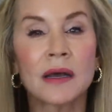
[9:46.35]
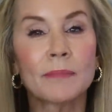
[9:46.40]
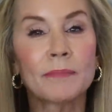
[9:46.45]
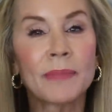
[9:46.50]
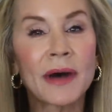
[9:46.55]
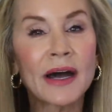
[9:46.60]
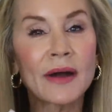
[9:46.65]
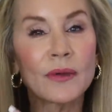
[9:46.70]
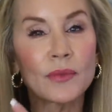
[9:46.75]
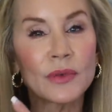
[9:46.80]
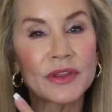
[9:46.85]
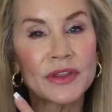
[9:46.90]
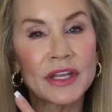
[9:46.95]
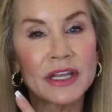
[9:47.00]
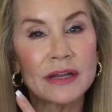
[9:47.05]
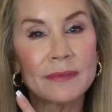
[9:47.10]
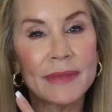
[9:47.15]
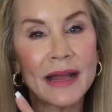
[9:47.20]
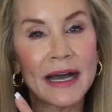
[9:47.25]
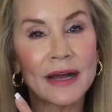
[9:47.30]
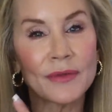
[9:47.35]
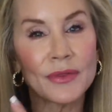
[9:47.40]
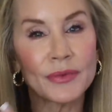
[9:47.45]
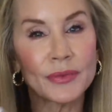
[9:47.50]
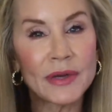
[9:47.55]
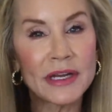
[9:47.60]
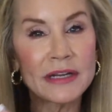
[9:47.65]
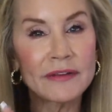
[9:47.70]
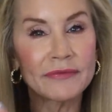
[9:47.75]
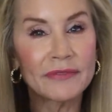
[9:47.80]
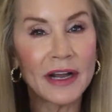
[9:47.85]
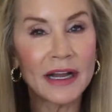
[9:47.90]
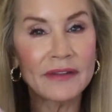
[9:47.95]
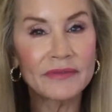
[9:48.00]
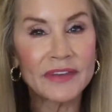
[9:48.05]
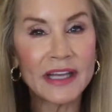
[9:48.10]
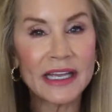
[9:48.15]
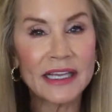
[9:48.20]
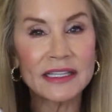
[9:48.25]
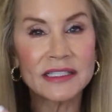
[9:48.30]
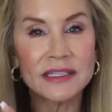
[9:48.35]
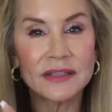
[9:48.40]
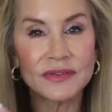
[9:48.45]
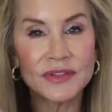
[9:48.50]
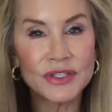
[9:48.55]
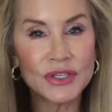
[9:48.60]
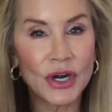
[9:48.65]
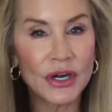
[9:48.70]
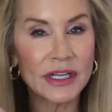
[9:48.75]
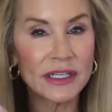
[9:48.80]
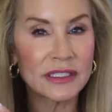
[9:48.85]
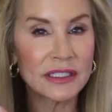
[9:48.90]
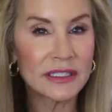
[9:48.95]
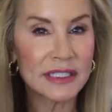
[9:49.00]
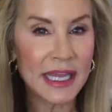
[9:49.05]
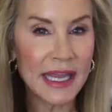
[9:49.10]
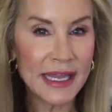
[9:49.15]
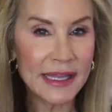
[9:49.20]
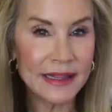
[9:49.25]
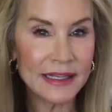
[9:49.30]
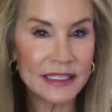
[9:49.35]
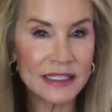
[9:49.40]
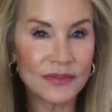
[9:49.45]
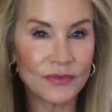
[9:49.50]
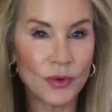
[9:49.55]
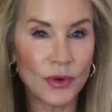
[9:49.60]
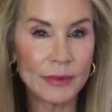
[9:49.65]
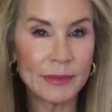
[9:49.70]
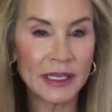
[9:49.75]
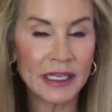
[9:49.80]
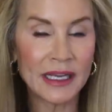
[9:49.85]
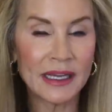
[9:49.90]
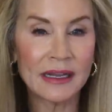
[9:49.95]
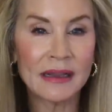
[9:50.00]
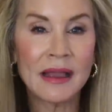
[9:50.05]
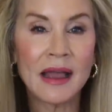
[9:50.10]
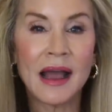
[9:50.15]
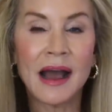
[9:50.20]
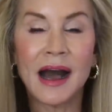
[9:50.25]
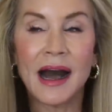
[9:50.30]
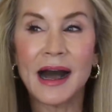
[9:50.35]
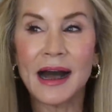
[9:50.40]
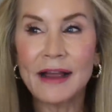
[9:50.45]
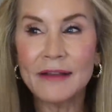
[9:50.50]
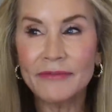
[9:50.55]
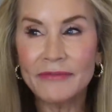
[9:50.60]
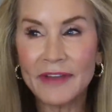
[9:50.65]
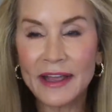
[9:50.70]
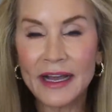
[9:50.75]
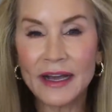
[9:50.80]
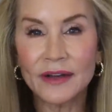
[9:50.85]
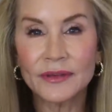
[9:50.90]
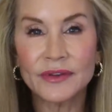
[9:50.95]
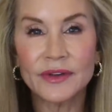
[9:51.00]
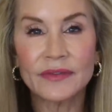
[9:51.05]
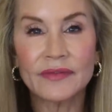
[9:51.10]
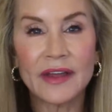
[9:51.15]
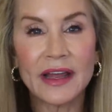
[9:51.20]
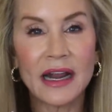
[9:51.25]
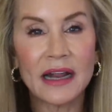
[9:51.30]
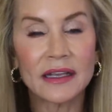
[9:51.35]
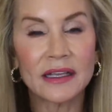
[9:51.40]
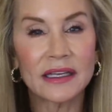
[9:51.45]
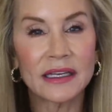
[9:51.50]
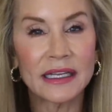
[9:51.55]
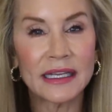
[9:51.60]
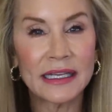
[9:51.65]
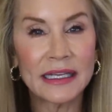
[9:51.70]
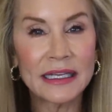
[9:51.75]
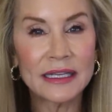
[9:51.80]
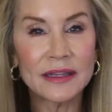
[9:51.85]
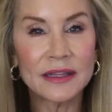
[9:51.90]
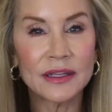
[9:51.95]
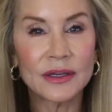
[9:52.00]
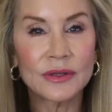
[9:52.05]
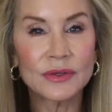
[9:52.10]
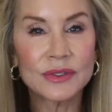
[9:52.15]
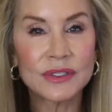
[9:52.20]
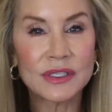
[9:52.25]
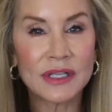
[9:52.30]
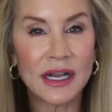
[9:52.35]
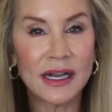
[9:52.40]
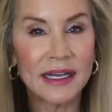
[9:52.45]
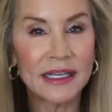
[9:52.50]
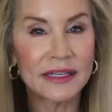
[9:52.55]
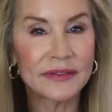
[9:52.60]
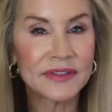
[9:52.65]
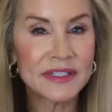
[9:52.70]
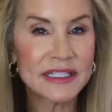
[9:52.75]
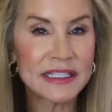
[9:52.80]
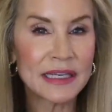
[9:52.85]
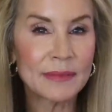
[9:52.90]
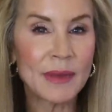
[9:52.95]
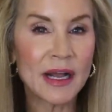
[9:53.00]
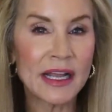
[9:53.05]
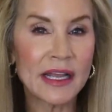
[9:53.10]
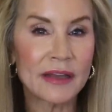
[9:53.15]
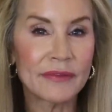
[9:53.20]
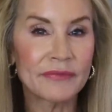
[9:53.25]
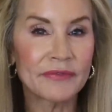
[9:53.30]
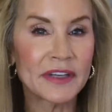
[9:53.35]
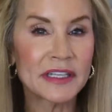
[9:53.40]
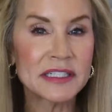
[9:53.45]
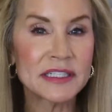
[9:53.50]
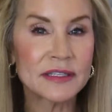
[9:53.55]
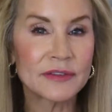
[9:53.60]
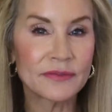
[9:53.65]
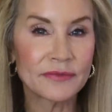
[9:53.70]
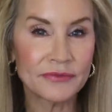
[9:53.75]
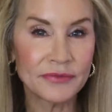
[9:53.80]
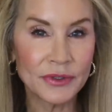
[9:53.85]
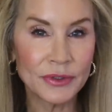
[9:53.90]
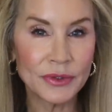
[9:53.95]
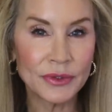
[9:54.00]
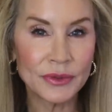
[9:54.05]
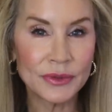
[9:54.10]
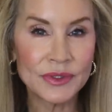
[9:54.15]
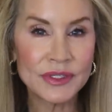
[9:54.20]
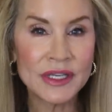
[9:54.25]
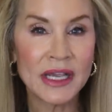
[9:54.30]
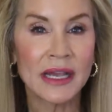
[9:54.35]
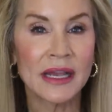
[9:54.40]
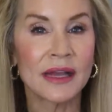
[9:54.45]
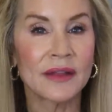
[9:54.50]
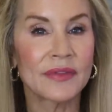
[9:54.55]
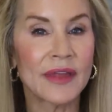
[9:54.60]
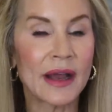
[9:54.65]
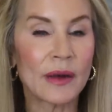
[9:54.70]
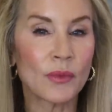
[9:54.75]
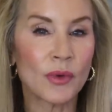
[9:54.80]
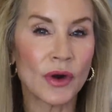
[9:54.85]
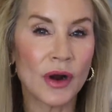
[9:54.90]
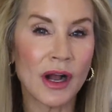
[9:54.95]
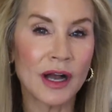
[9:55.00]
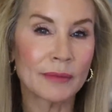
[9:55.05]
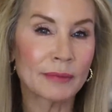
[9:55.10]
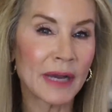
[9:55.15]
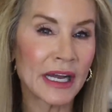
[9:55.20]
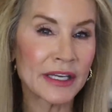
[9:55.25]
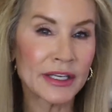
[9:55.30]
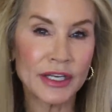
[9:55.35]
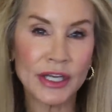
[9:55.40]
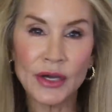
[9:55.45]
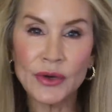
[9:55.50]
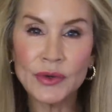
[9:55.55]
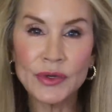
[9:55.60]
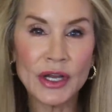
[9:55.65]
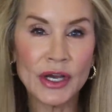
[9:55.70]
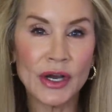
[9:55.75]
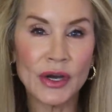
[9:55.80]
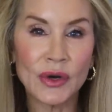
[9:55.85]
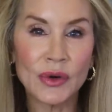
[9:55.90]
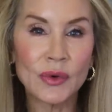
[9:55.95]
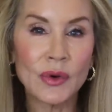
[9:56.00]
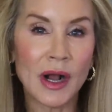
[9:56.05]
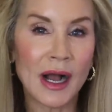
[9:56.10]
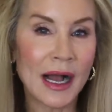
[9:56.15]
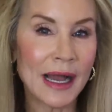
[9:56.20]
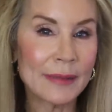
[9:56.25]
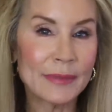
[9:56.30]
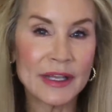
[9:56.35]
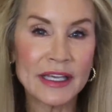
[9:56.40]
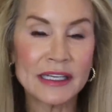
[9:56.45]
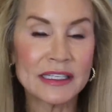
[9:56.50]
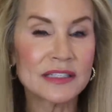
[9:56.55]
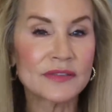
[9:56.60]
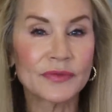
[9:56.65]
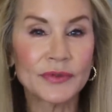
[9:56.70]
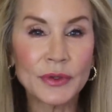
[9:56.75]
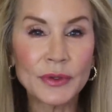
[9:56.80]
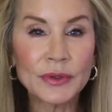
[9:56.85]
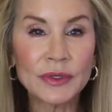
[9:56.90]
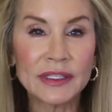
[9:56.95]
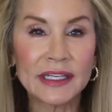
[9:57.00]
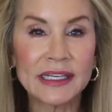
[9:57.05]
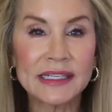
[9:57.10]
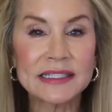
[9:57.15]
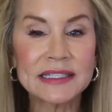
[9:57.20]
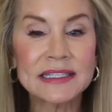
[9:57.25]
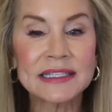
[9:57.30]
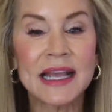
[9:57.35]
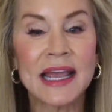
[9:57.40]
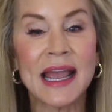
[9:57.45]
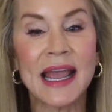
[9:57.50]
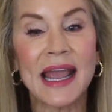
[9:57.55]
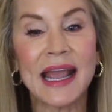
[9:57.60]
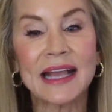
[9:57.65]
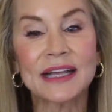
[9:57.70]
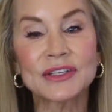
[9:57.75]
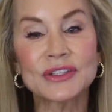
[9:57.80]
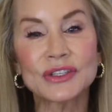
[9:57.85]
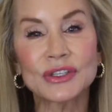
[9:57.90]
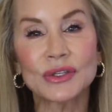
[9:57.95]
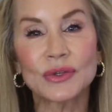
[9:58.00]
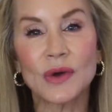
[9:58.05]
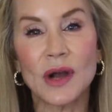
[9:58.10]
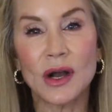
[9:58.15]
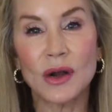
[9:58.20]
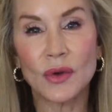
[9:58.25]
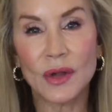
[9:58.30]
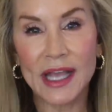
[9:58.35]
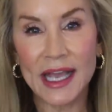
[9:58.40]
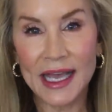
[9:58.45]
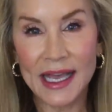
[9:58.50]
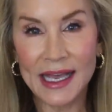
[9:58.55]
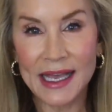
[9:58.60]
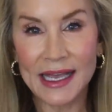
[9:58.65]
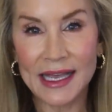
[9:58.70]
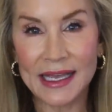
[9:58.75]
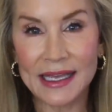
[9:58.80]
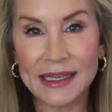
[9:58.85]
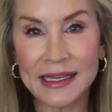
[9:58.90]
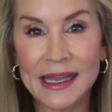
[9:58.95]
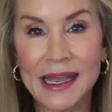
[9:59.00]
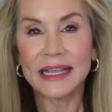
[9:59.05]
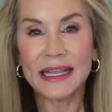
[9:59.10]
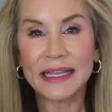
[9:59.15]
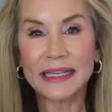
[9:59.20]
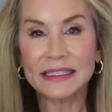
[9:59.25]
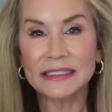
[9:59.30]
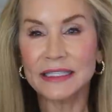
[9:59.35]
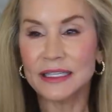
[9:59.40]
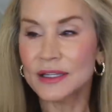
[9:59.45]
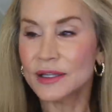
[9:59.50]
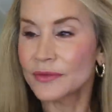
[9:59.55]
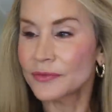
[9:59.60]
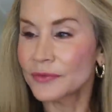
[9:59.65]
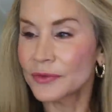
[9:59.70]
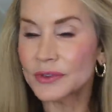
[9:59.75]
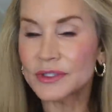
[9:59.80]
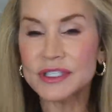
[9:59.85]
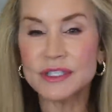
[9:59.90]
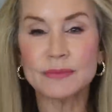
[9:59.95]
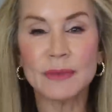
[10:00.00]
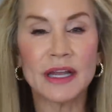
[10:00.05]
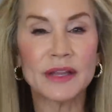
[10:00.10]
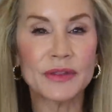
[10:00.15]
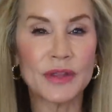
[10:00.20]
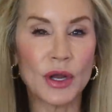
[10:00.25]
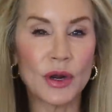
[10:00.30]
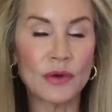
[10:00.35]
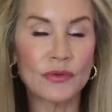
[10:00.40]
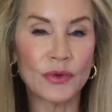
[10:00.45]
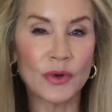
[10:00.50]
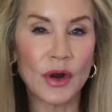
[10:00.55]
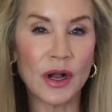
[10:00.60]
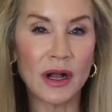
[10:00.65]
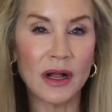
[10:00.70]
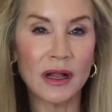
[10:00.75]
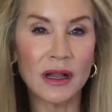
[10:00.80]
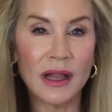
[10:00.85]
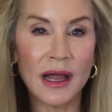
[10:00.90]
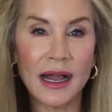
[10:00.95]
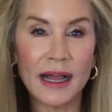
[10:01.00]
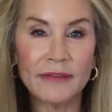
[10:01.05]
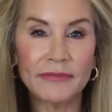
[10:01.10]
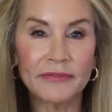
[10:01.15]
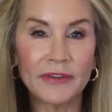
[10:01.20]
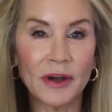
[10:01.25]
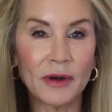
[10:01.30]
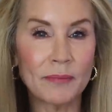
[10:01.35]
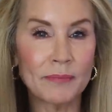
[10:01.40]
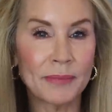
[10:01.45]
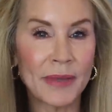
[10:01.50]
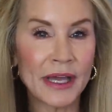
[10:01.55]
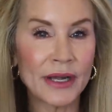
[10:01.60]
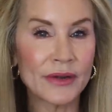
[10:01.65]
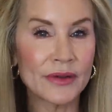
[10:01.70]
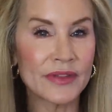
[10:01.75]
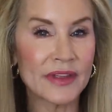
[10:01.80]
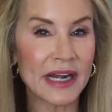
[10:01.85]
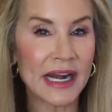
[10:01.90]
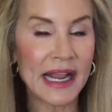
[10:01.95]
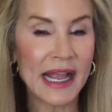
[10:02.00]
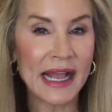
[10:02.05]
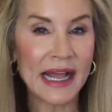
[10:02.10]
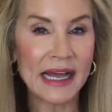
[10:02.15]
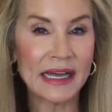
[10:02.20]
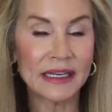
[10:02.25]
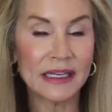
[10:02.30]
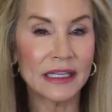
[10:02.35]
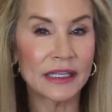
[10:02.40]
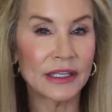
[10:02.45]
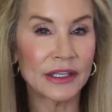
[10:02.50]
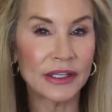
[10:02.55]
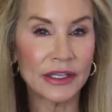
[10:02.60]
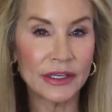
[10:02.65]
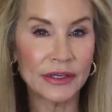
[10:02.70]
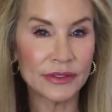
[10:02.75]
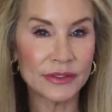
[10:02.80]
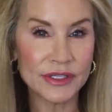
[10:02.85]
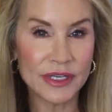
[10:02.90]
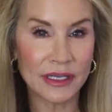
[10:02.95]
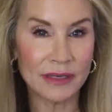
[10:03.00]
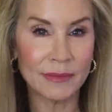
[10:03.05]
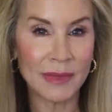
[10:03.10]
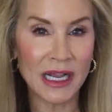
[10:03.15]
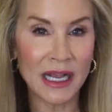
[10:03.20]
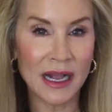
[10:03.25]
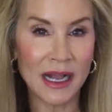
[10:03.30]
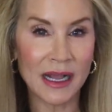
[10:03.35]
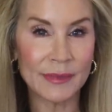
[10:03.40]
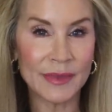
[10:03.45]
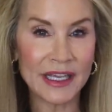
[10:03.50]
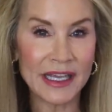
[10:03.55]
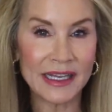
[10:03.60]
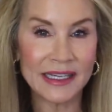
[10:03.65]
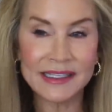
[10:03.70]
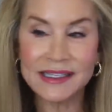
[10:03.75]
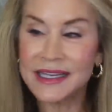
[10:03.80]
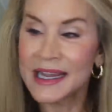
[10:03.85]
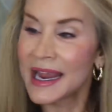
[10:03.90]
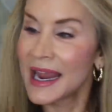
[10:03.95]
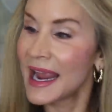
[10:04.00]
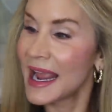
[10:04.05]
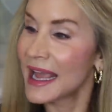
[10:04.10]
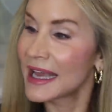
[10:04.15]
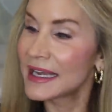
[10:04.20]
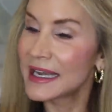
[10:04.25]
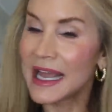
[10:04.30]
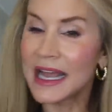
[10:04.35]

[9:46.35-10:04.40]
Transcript: But within about three to five days of starting to take this formula, I found that I could eat those kind of semi offensive foods that were on my no no IBS food list and do okay. And in the first month overall, I felt better than I had in years on my IBS. And